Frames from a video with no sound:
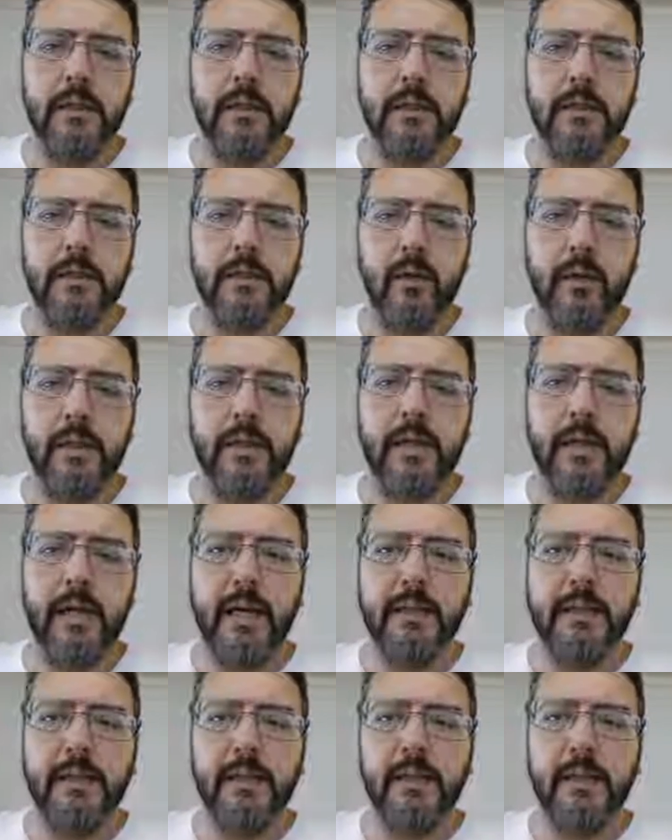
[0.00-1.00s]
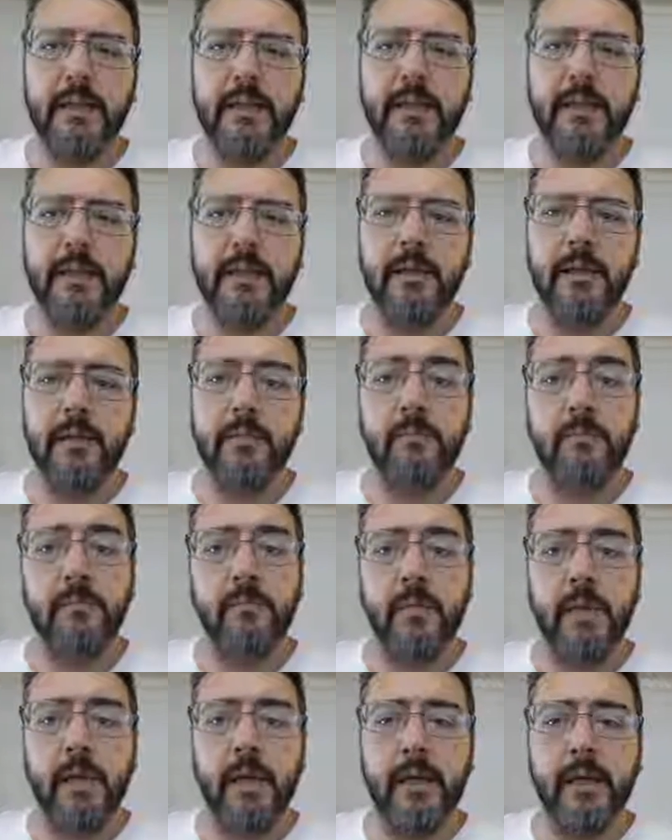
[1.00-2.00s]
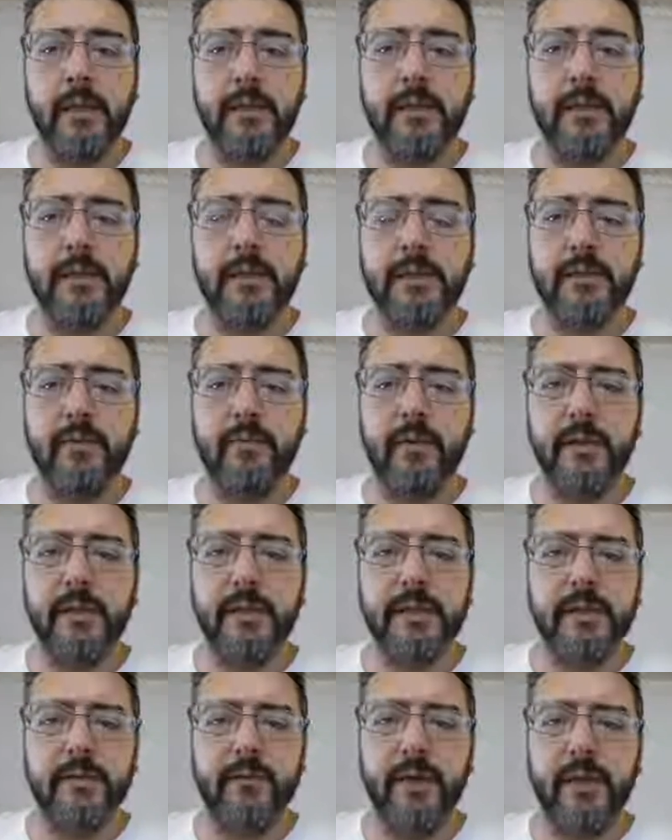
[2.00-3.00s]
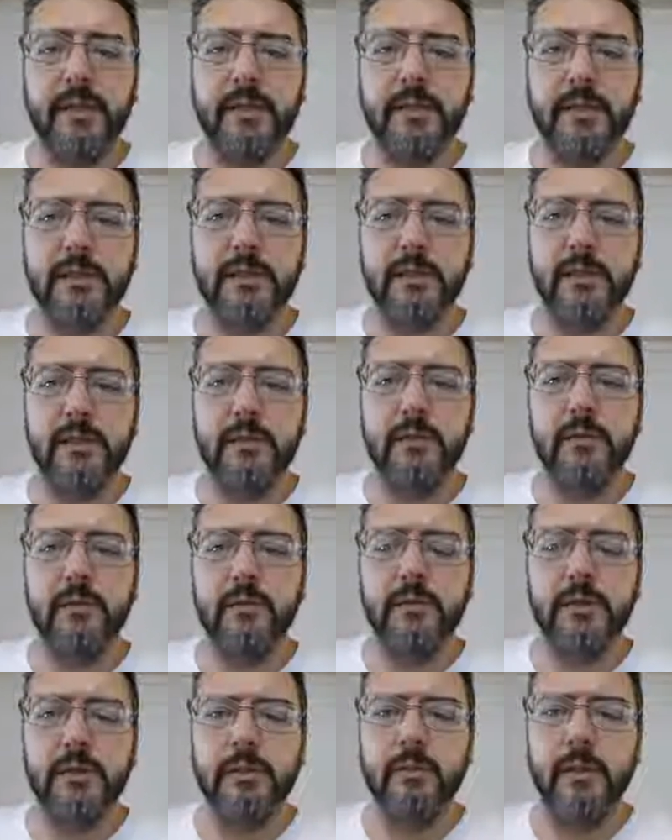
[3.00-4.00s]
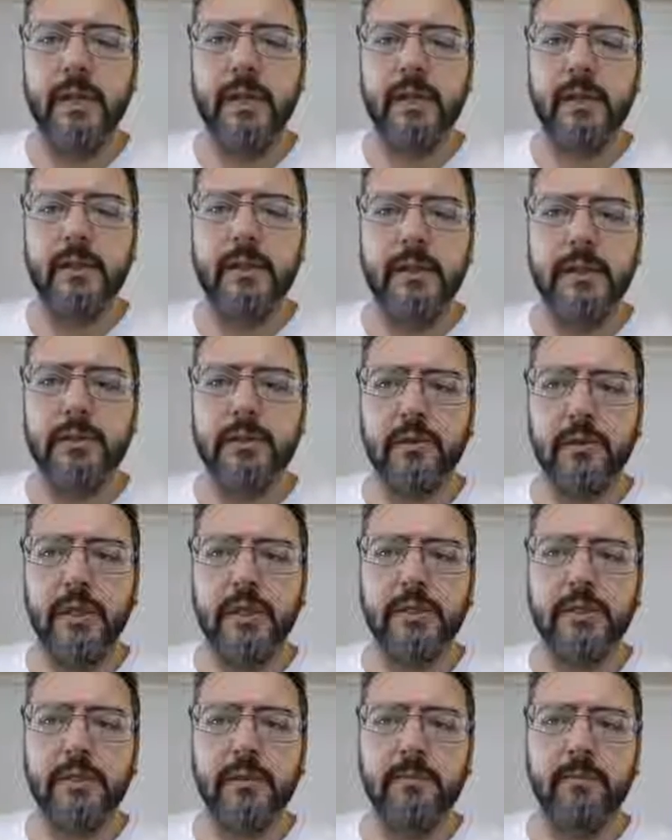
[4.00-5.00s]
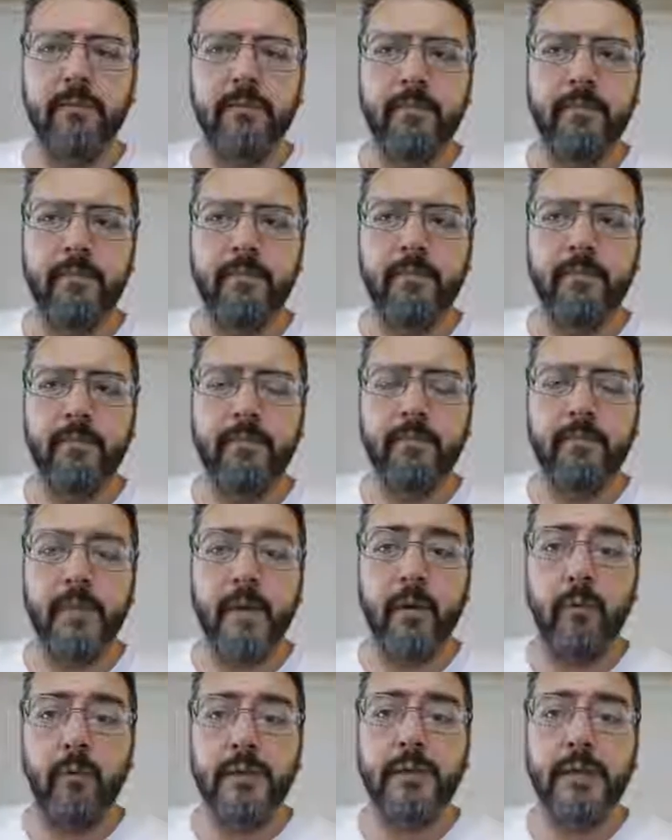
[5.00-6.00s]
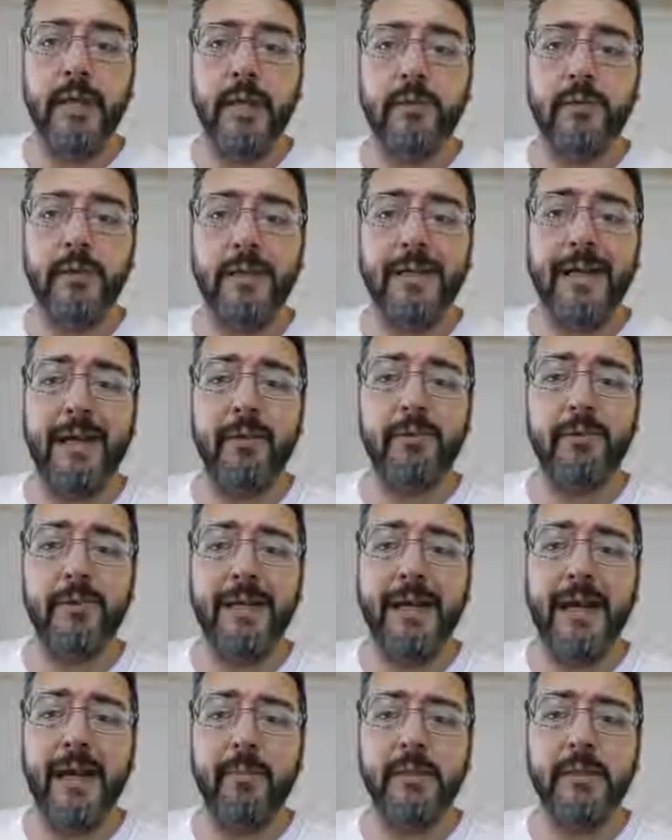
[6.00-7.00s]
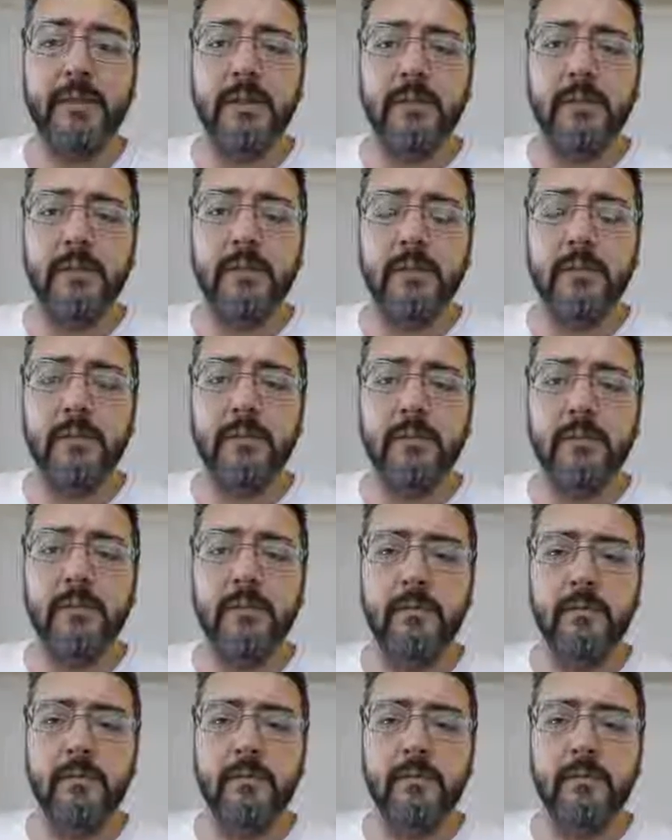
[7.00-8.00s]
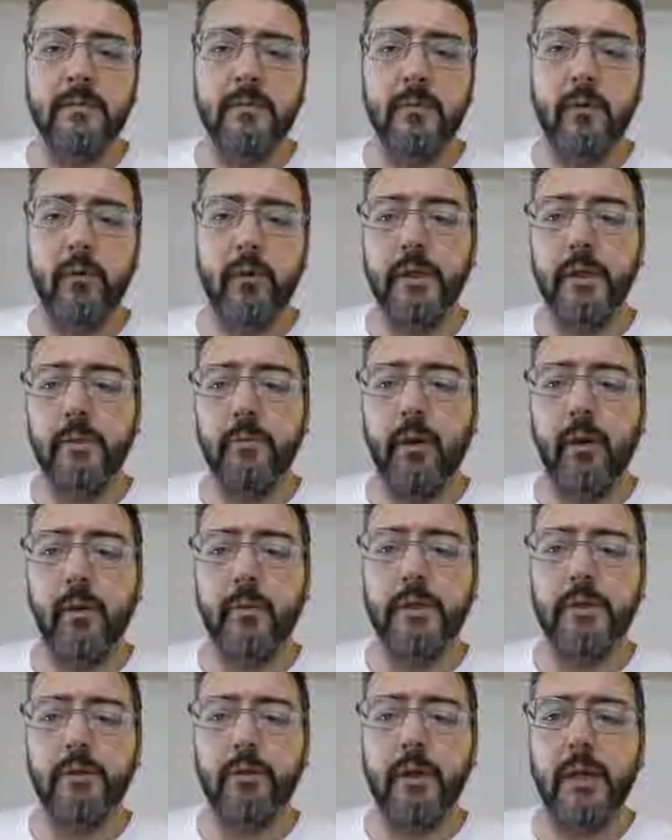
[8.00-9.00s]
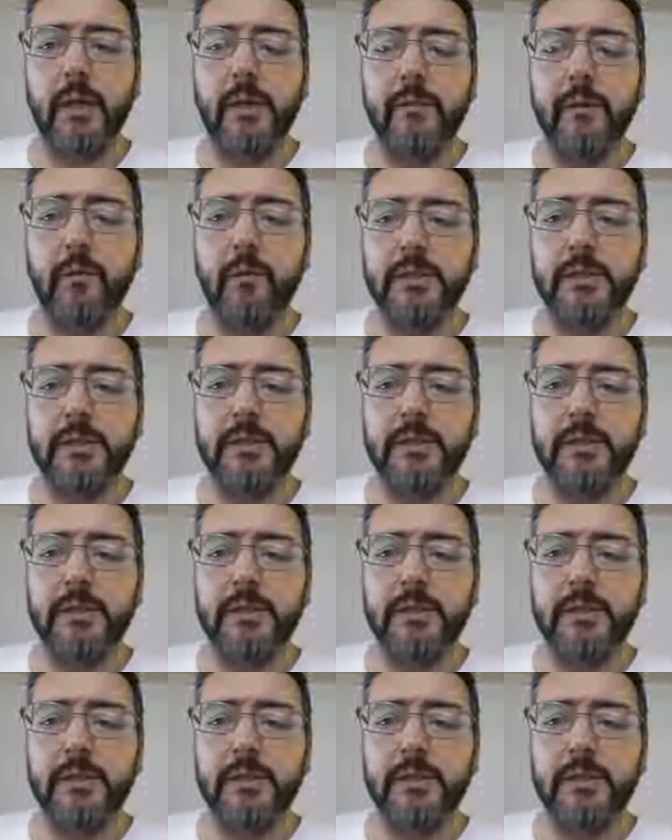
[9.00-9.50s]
knowing that this device that she used to make these threats, was she actually in the house when it happened? Or in the apartment or wherever? Was